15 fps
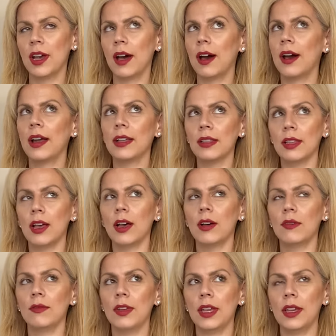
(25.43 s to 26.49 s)
I
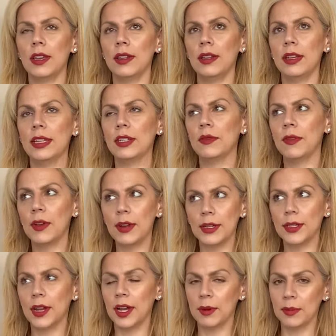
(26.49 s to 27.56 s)
love and it's very
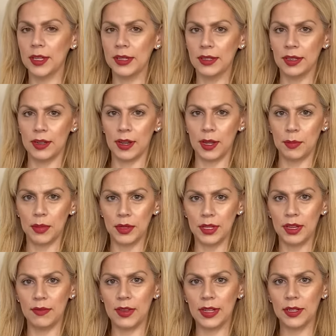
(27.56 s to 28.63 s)
timeless and I
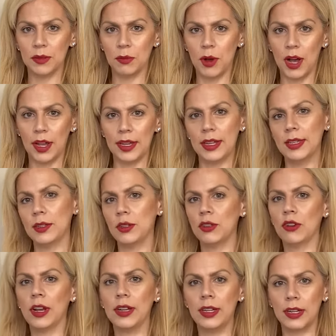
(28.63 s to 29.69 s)
believe that's why it's
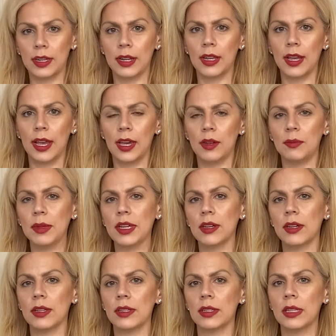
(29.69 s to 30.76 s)
trending again
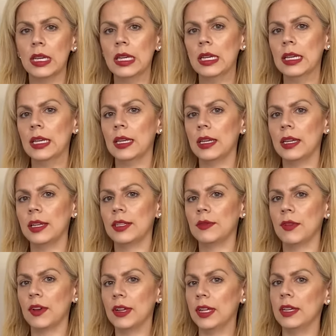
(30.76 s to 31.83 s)
because it's
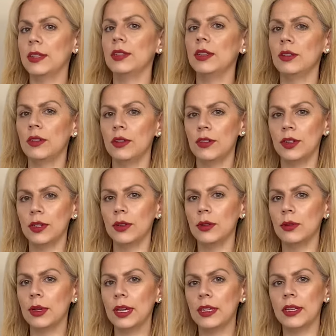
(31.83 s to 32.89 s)
very easy to do
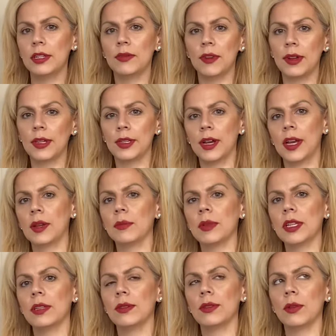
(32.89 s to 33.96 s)
and it's very
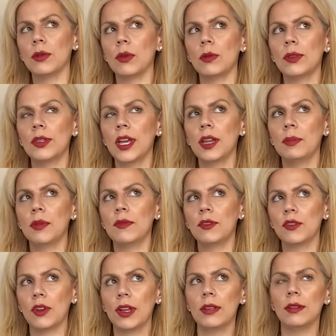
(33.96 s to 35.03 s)
timeless. So those type of
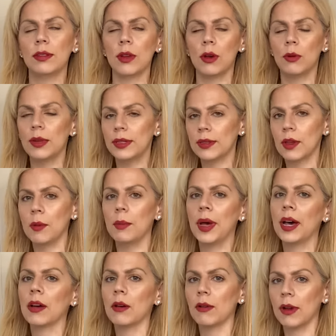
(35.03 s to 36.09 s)
trends always come
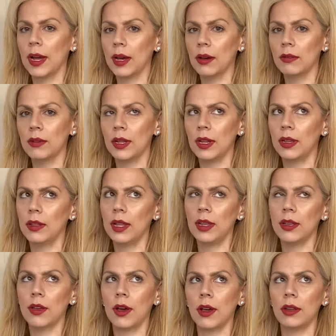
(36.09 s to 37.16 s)
back around and they
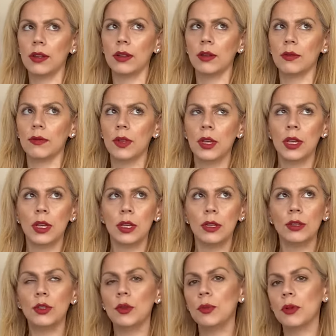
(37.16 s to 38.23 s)
kind of
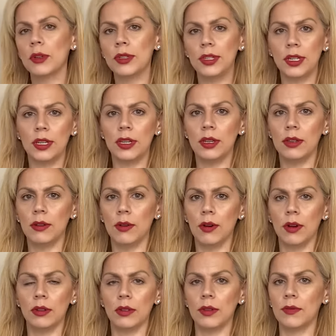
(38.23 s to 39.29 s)
supersede
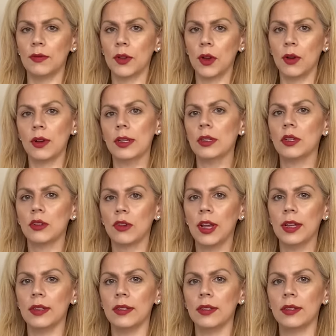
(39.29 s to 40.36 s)
all of current
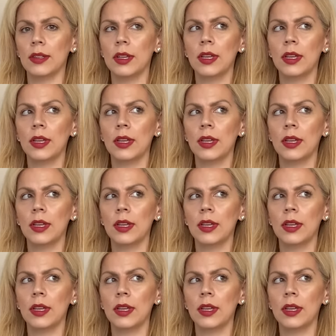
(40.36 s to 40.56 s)
trends.